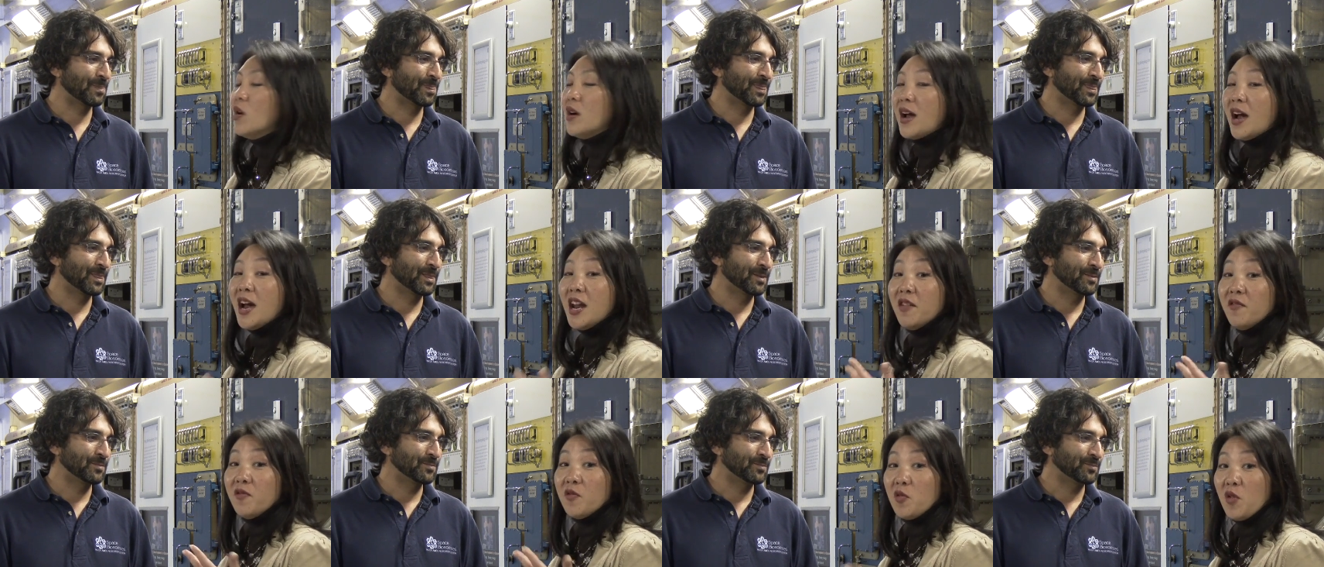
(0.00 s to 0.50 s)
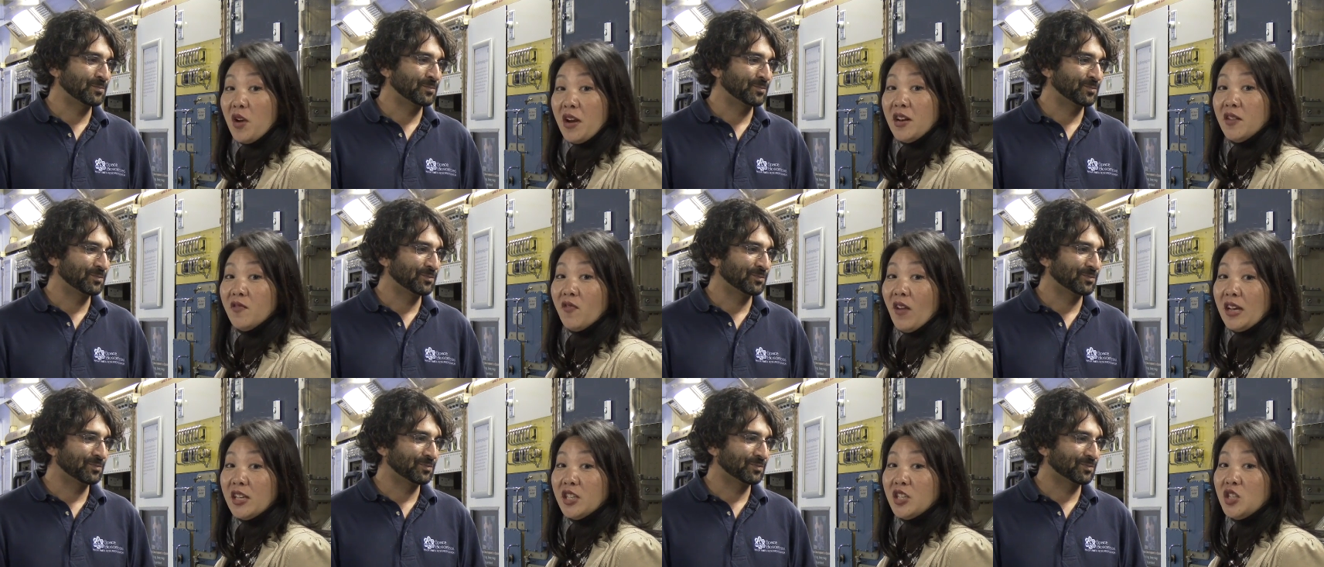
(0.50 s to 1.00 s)
Speaker 1: what kind of great
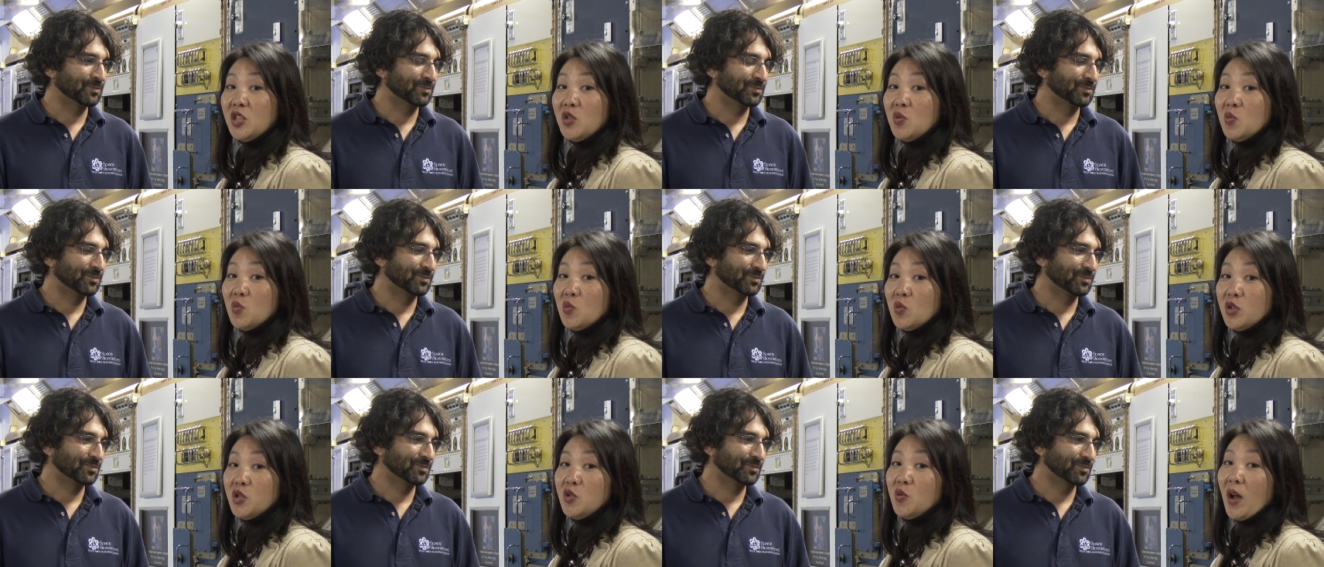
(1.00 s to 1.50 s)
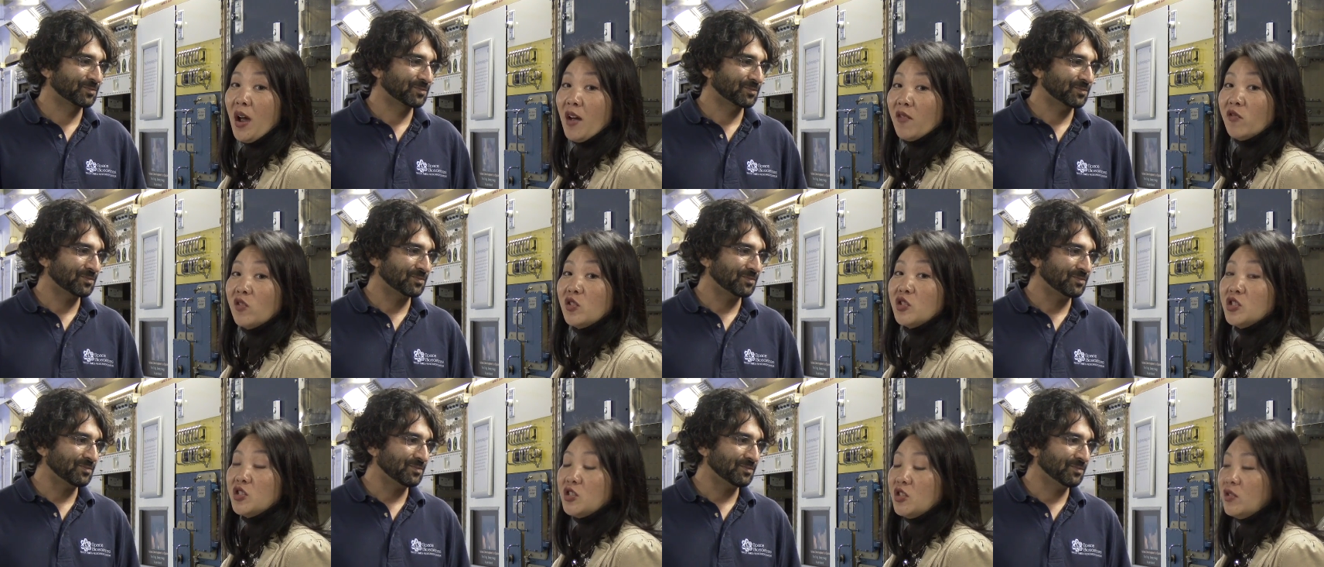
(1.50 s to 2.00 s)
advice would you have
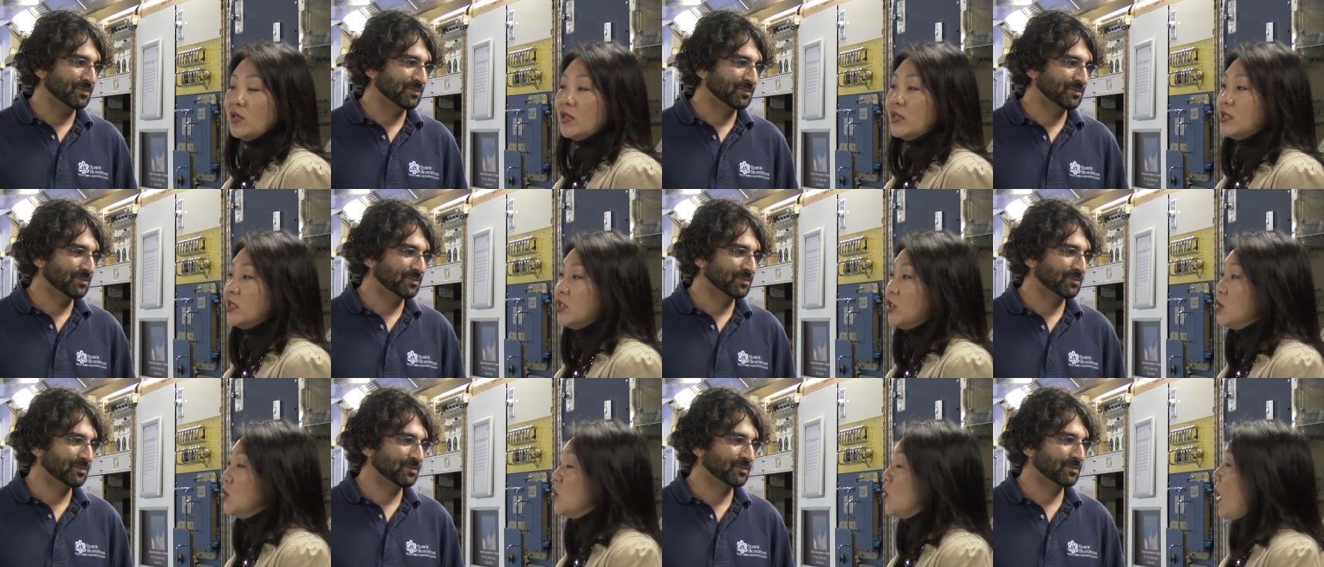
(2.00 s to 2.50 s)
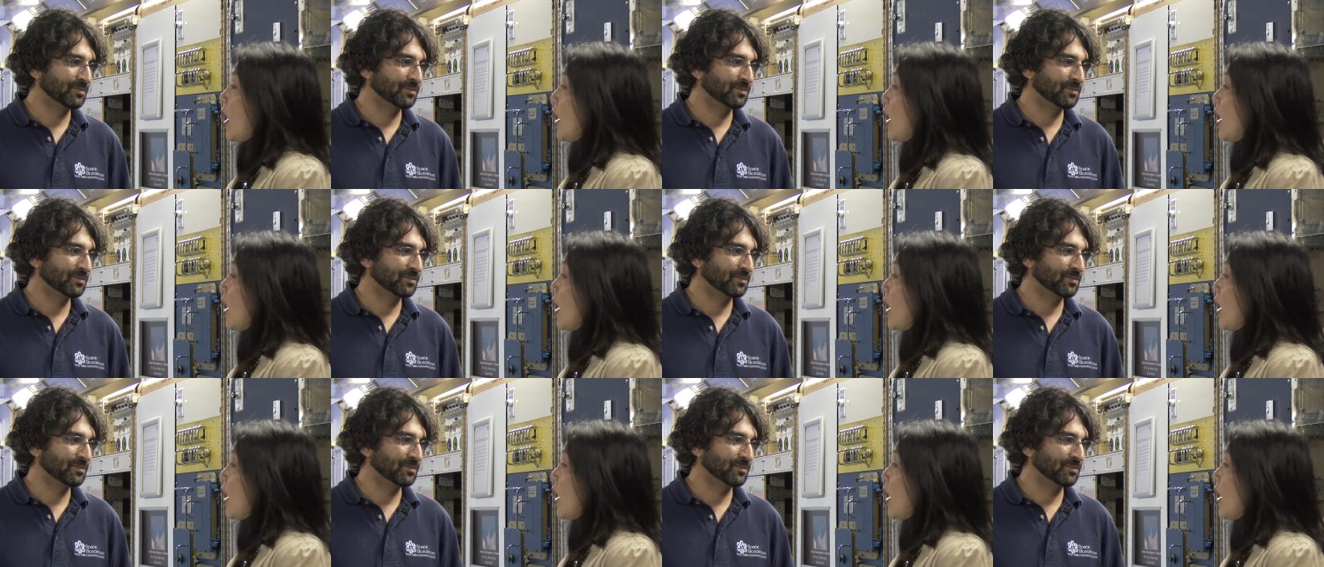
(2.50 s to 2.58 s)
for students who